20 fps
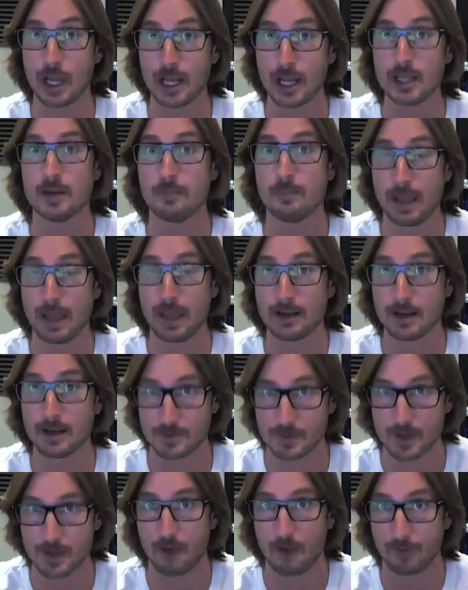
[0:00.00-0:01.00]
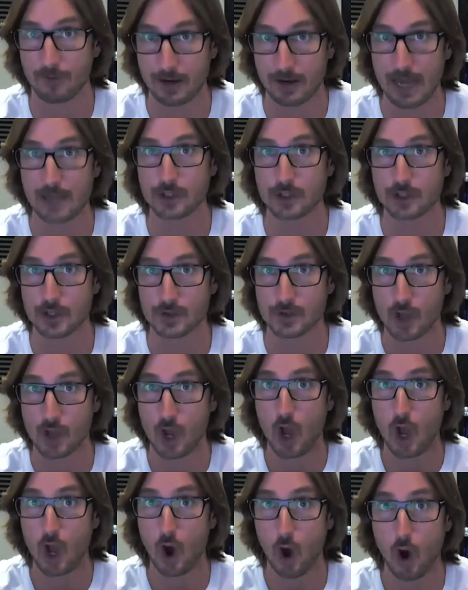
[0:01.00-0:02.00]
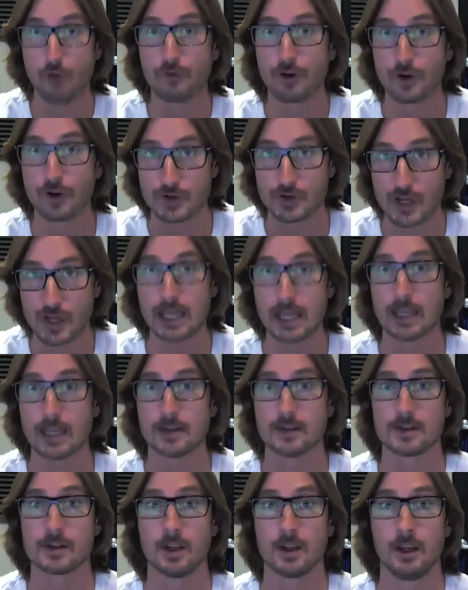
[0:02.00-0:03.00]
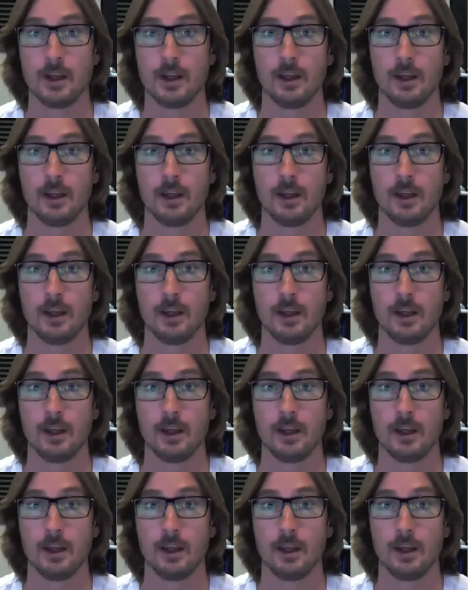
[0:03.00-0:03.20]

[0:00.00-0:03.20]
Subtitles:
independent sovereign nations overseas.